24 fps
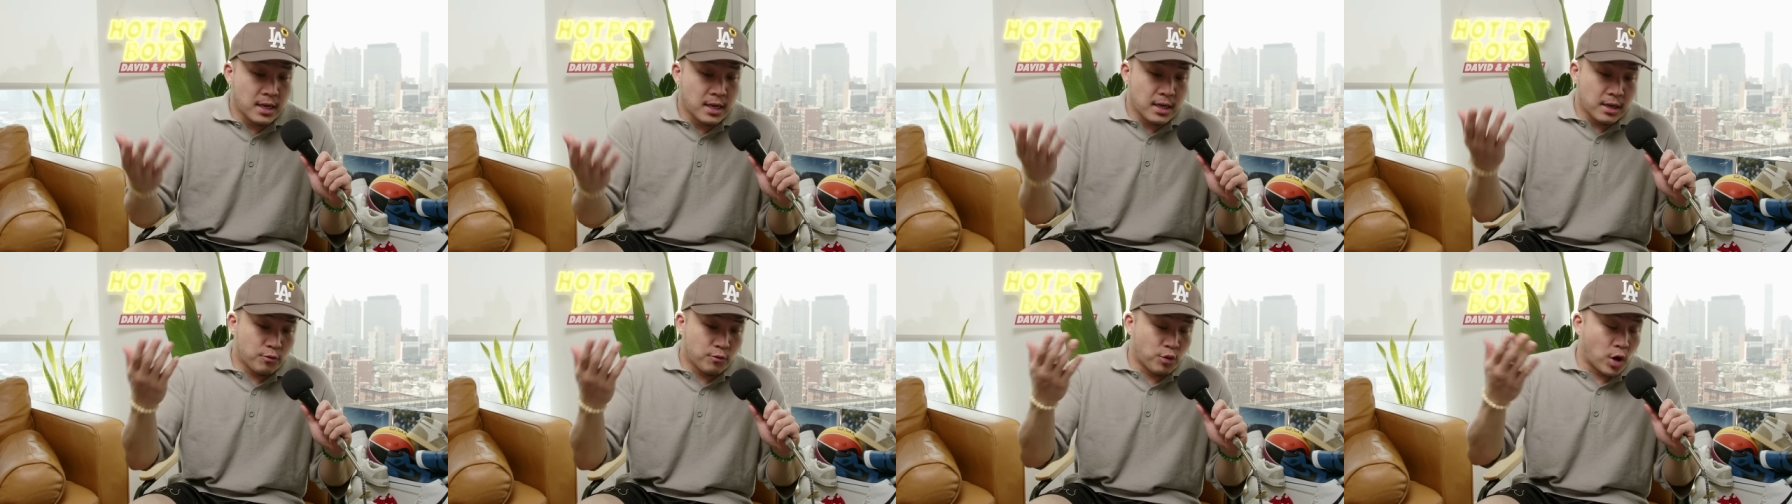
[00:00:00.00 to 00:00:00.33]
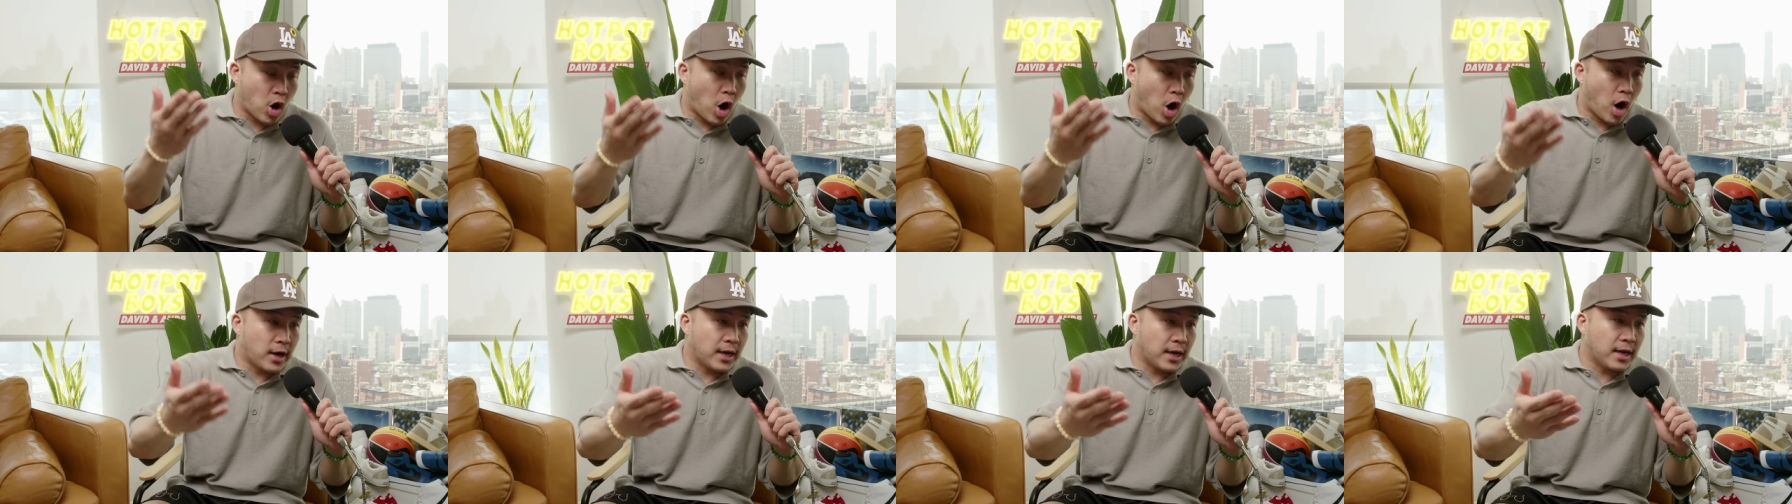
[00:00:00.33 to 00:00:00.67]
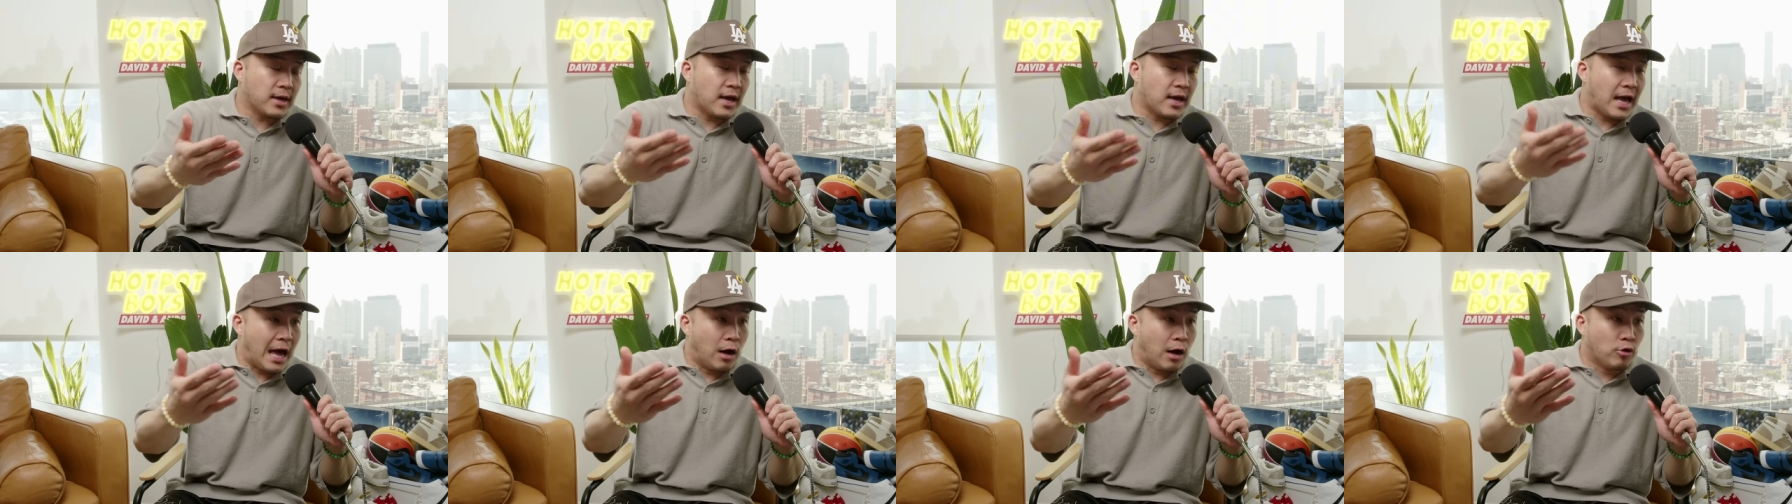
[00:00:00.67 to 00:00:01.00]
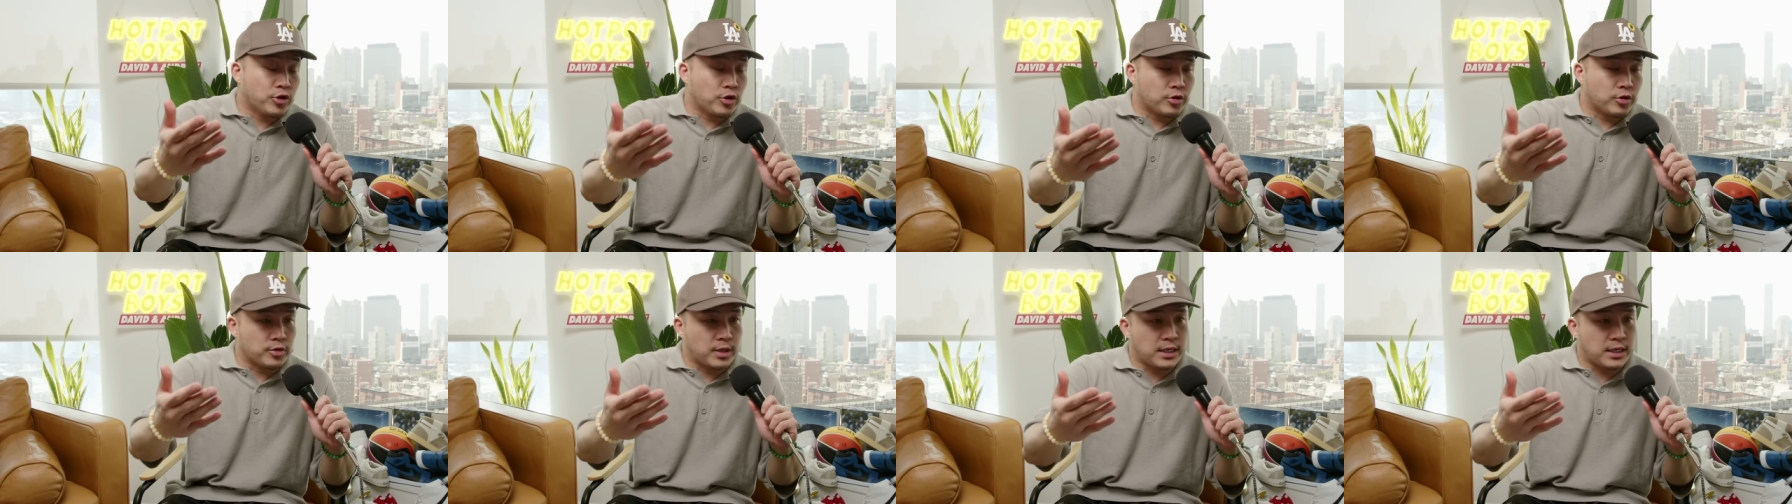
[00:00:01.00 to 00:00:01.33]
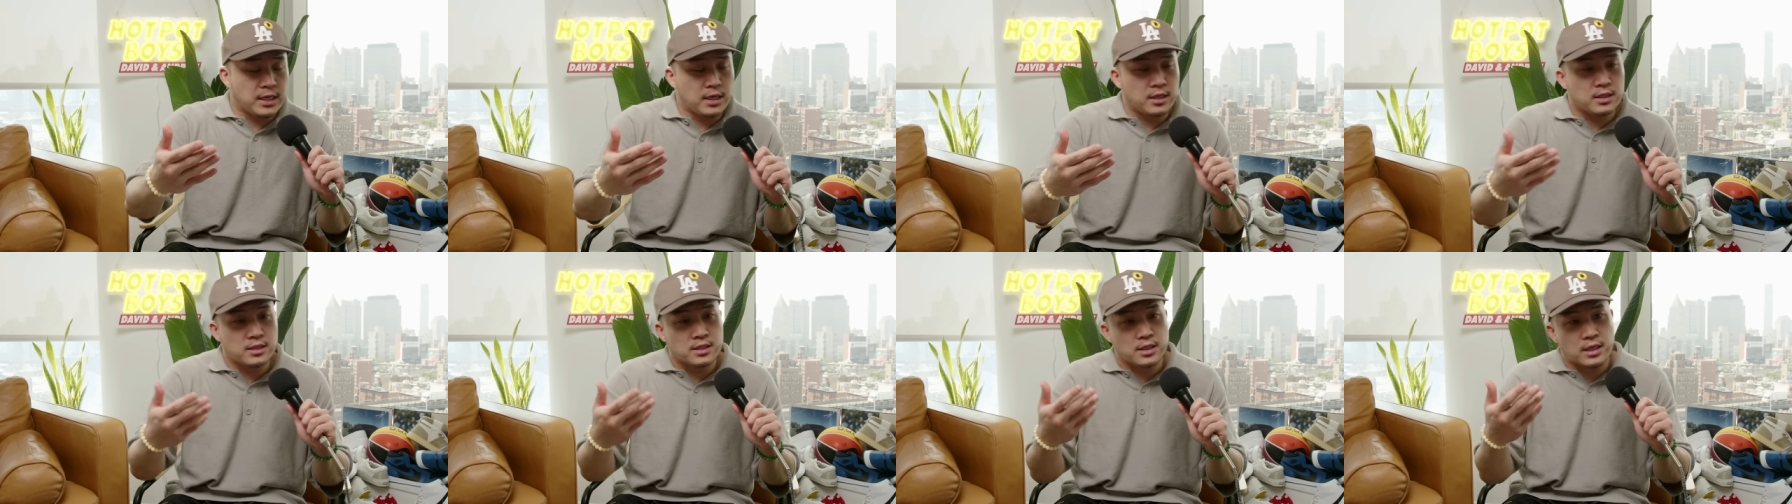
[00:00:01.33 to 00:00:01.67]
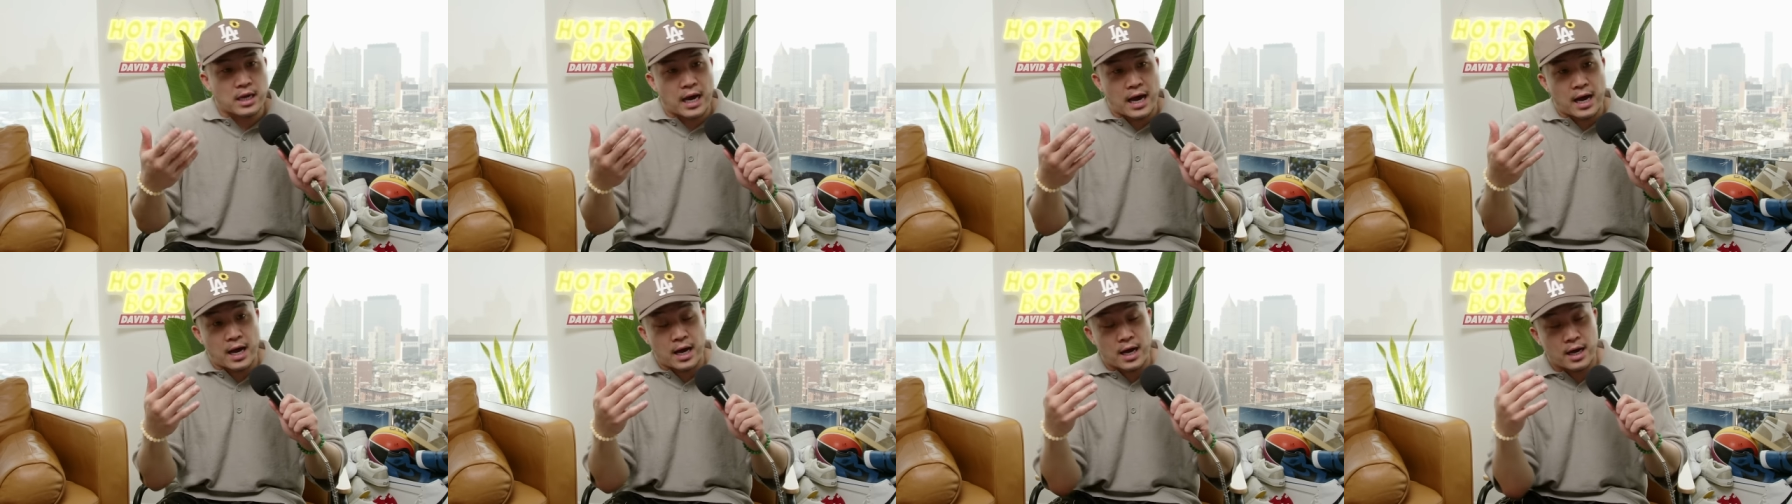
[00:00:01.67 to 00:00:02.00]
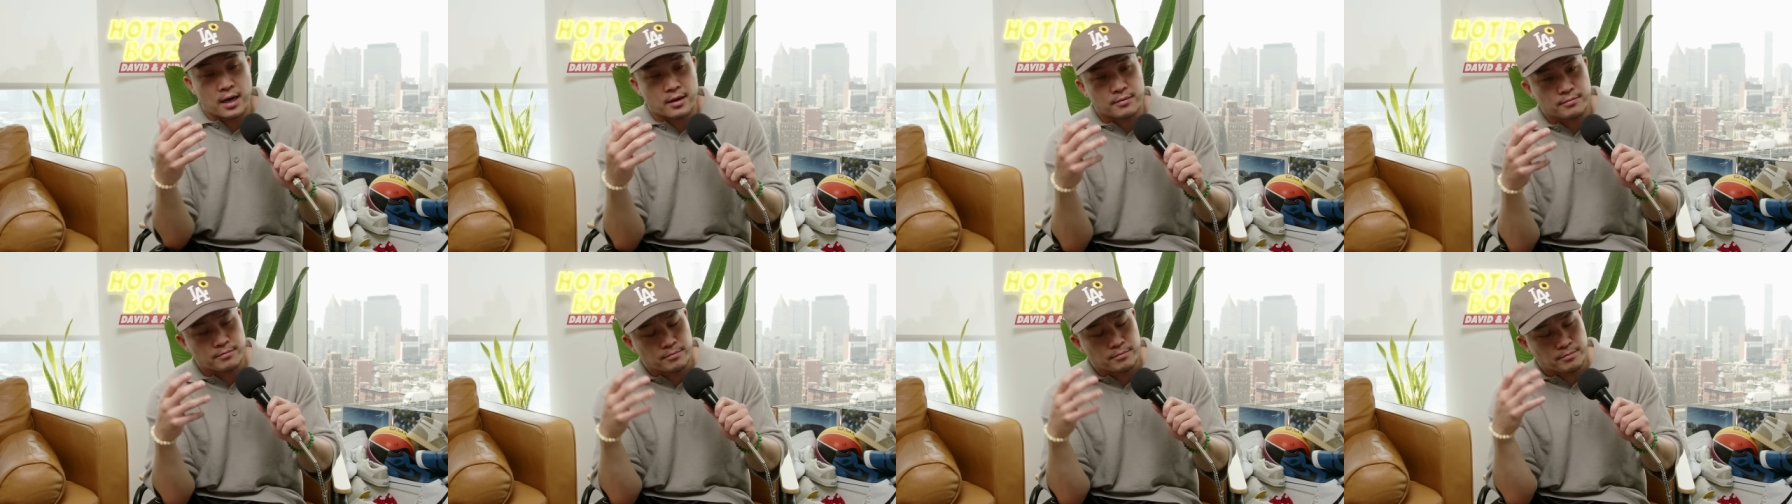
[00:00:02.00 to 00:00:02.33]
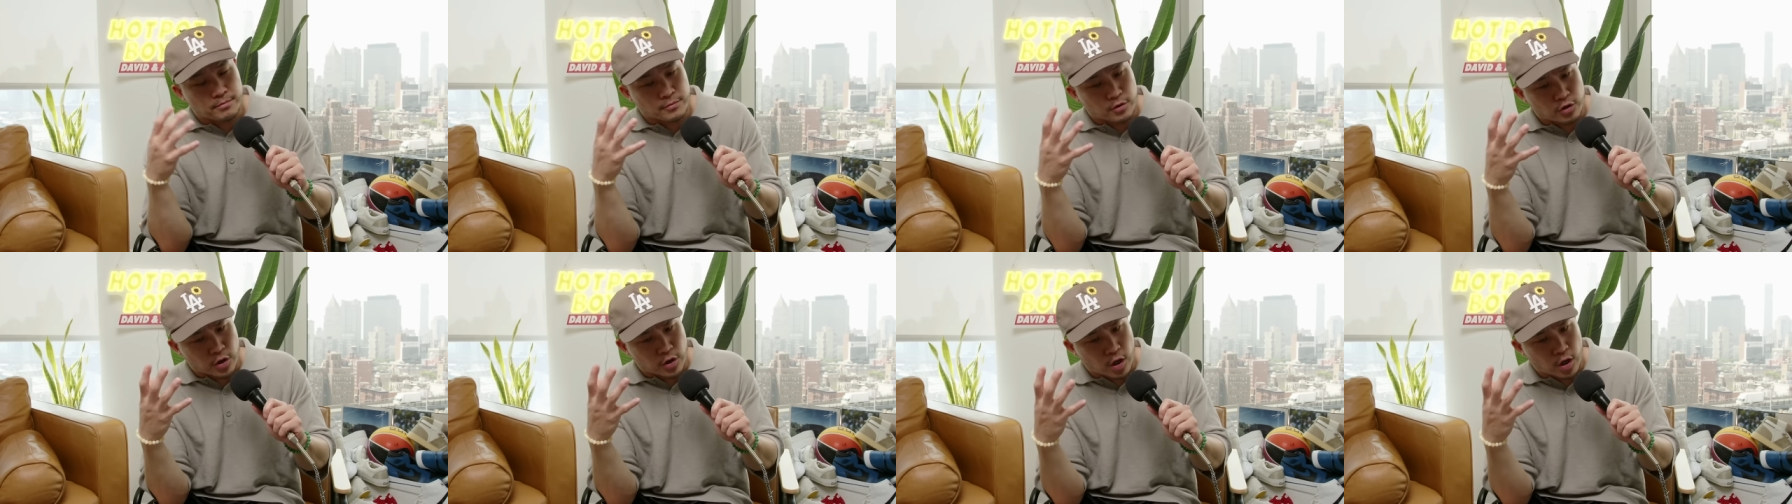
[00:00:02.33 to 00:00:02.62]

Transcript: regarding elderly uh, you